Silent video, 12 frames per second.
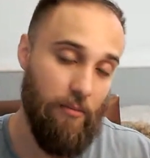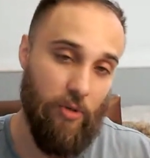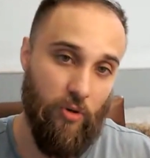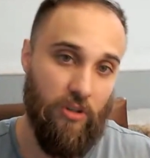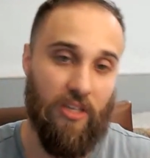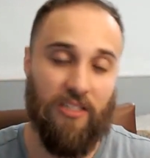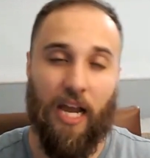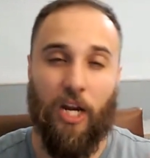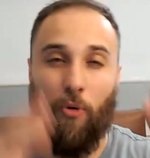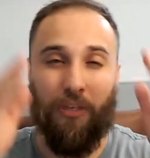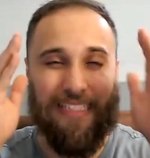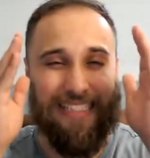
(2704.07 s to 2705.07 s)
them doing this. I
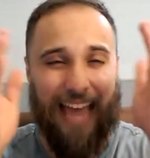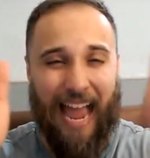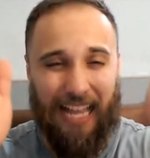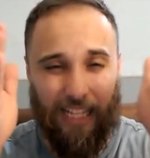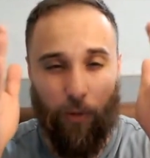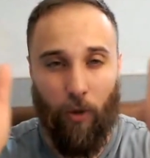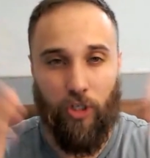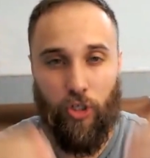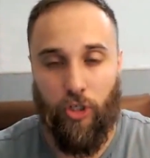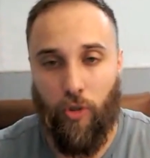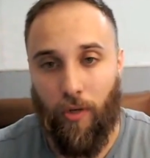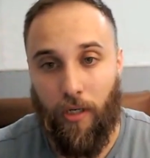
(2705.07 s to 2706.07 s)
know exactly what you're
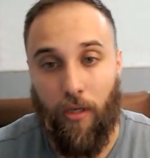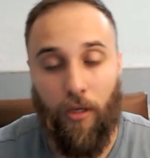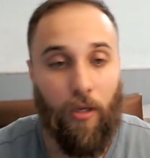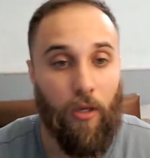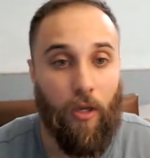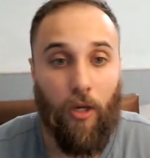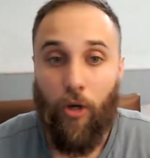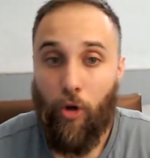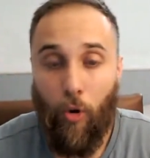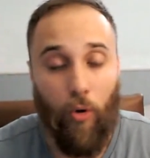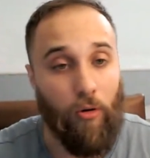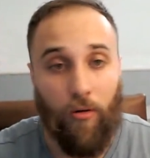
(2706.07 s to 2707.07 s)
doing.
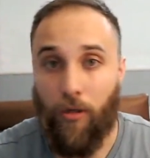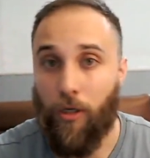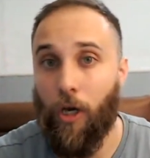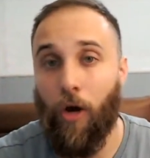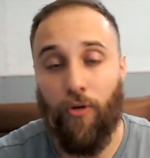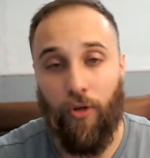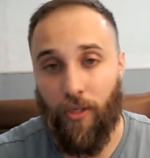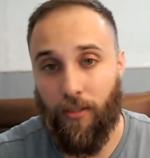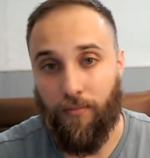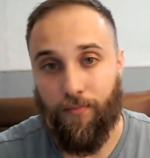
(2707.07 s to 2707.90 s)
Cool. Go do it.